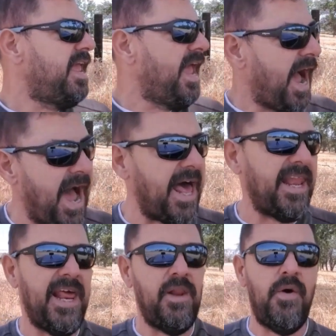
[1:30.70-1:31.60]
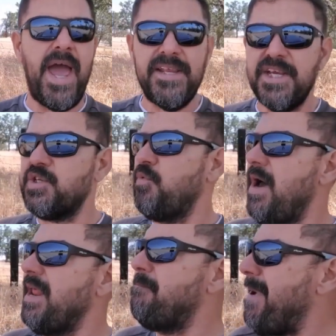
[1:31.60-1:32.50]
Hallelujah. I just
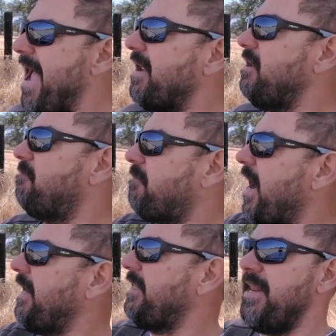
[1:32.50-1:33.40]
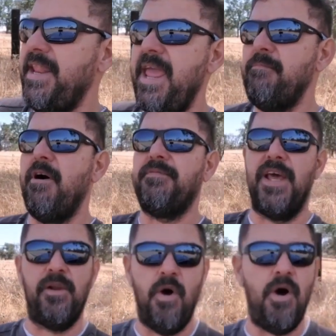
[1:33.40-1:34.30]
want to magnify the name of
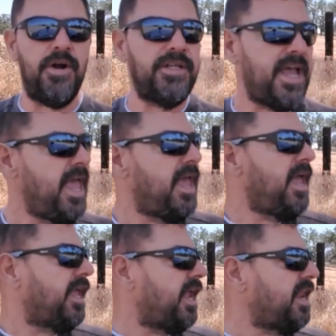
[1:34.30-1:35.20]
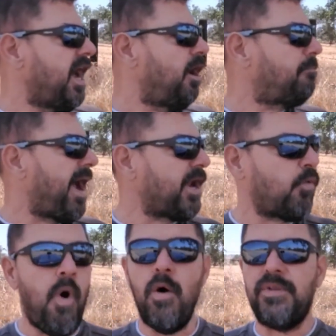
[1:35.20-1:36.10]
the Lord, you know, by
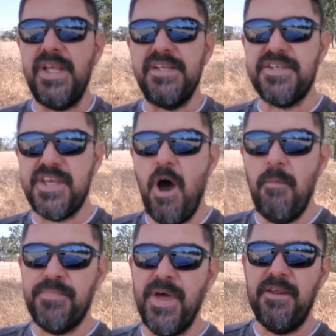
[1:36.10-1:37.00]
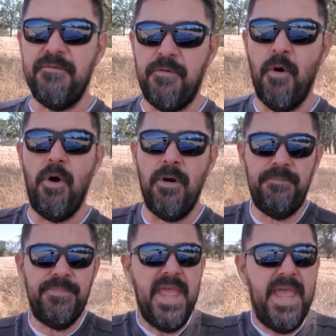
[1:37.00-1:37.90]
quoting Psalm 34.
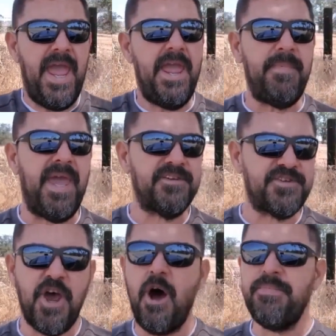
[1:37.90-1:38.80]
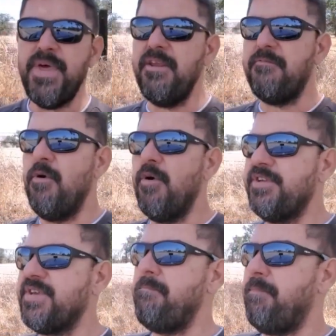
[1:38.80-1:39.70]
Amen. Psalm 34
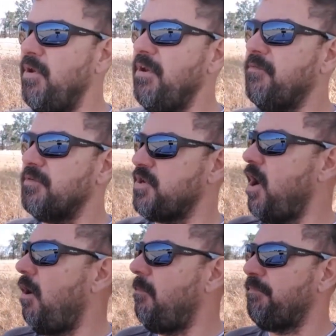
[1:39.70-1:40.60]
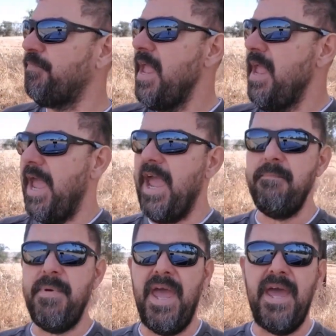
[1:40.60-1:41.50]
is a beautiful psalm.
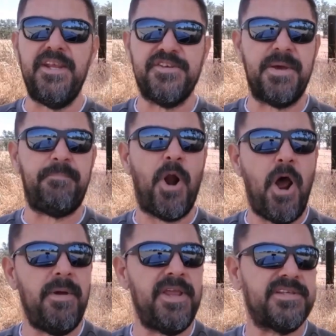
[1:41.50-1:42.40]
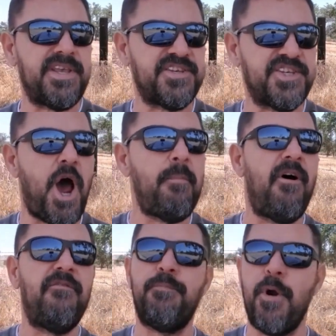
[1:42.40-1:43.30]
Amen. It's a, pro- it's a psalm
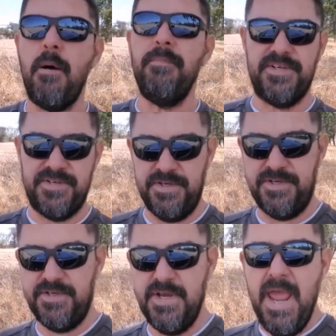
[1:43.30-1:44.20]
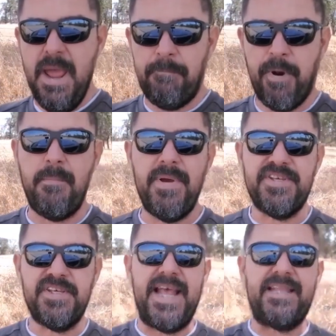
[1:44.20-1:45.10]
of promises.
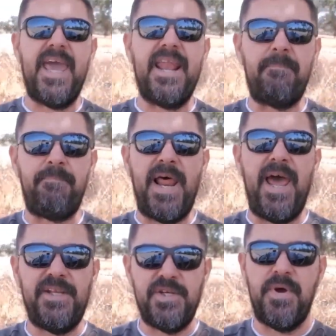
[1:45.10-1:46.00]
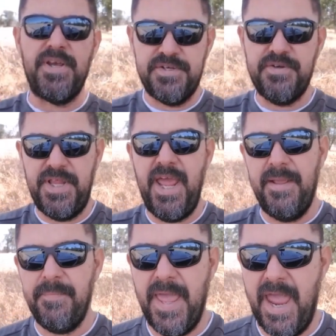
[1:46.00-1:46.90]
Promises that can apply to us today.
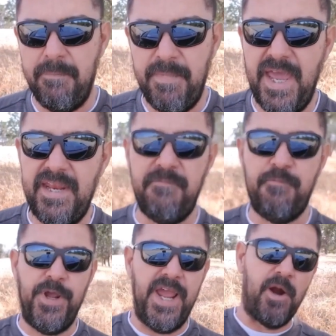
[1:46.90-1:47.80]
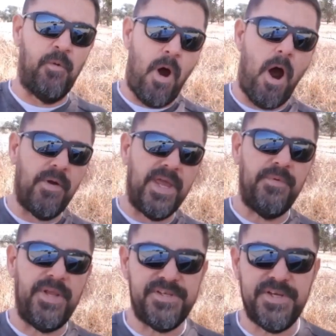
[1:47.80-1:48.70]
Amen. If we are walking
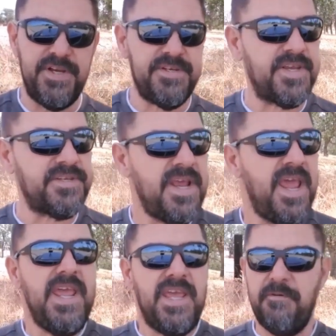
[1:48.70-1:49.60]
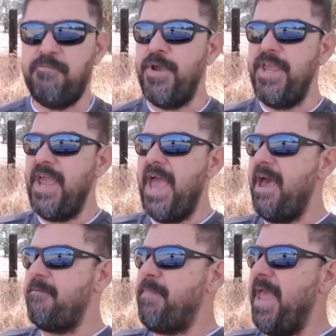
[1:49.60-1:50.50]
with Jesus, if we
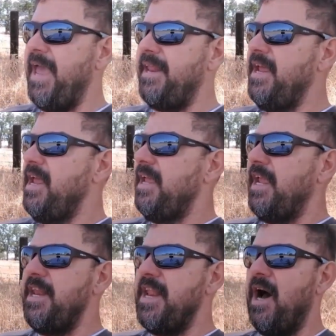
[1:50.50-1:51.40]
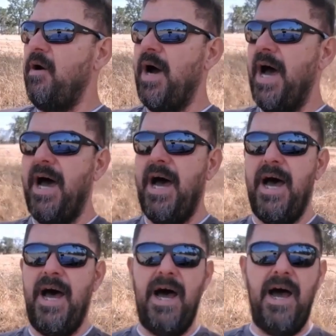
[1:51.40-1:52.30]
have been, you know, uh, uh,
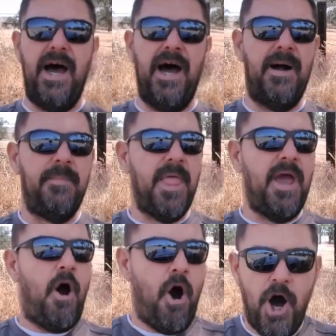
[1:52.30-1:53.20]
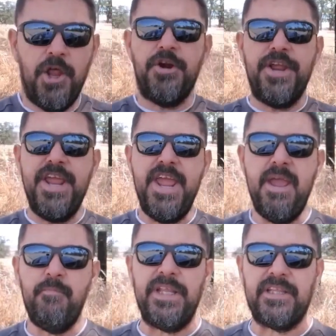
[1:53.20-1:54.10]
uh, uh, honoring
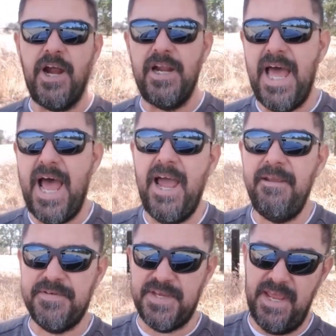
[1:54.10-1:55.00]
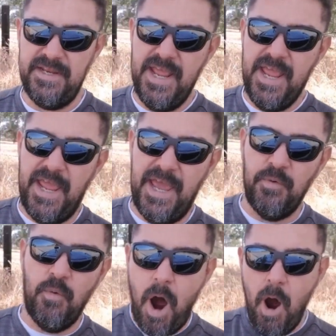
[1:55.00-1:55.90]
Him with our lives and
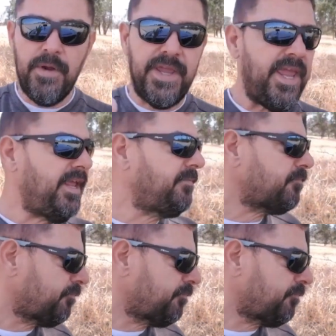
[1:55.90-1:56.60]
and walking,